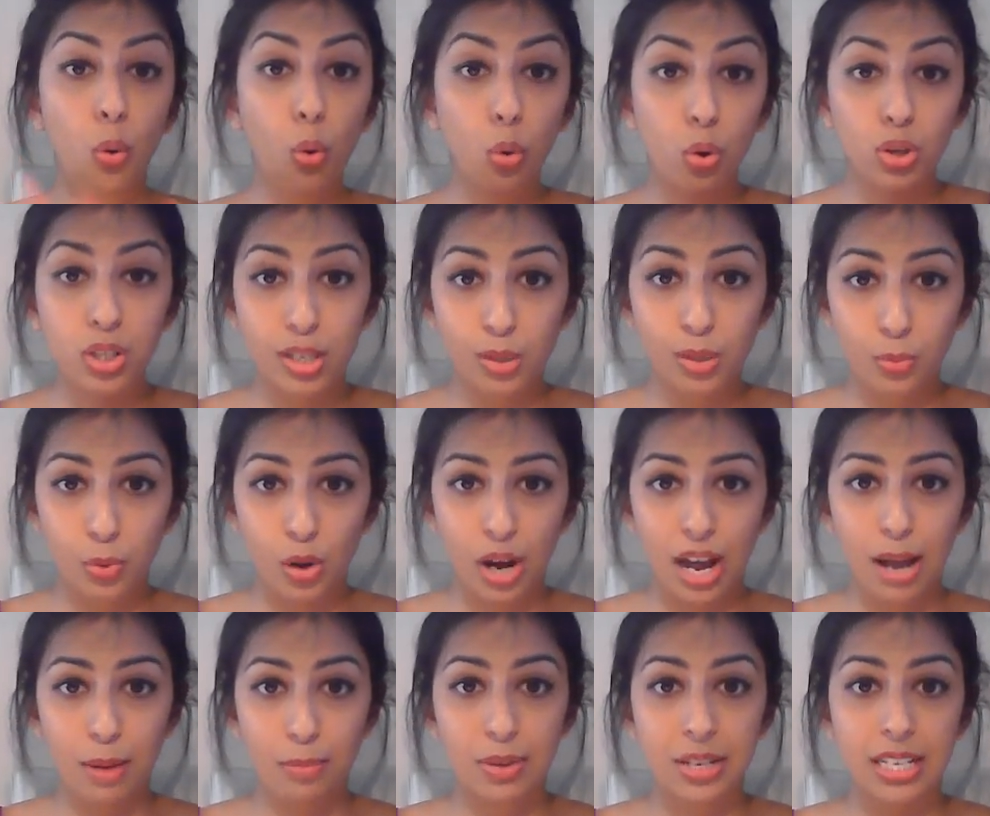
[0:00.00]
also
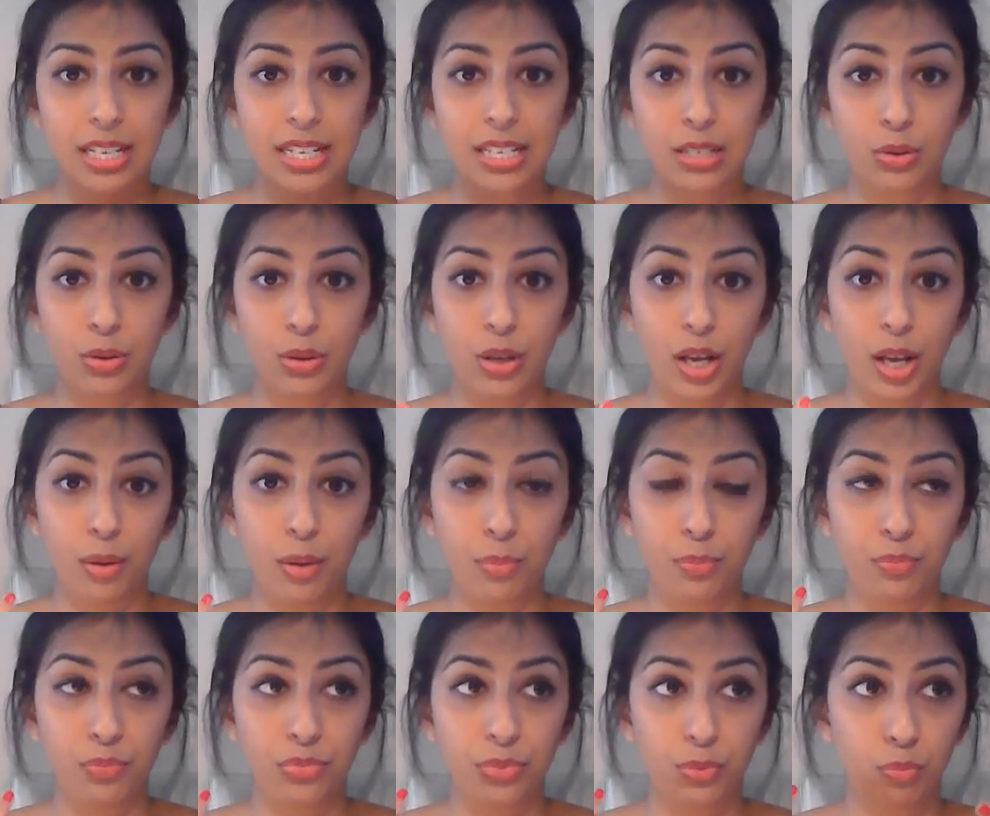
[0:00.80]
what happened,
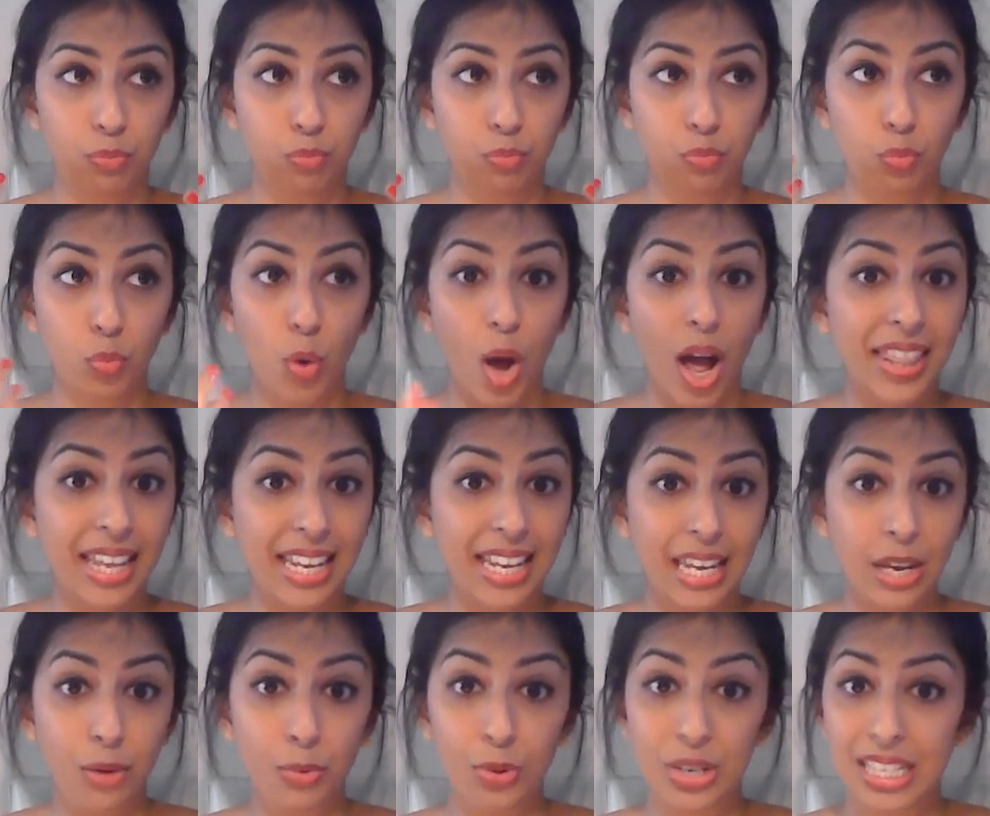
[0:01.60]
why
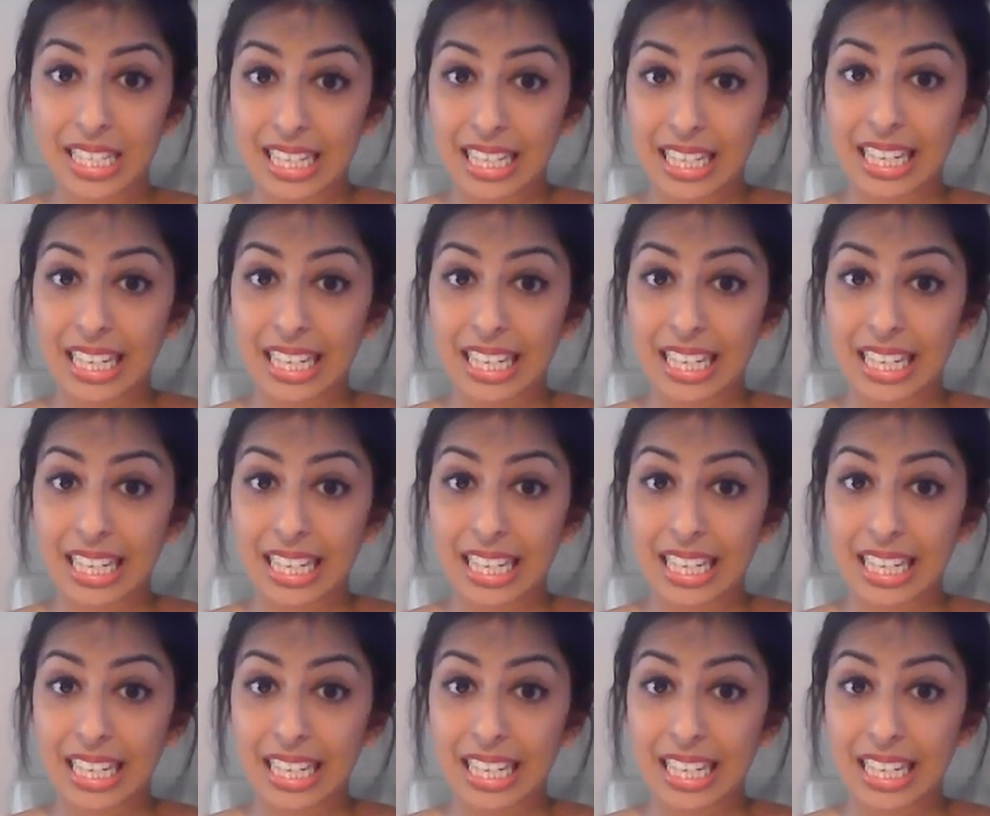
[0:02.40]
that year was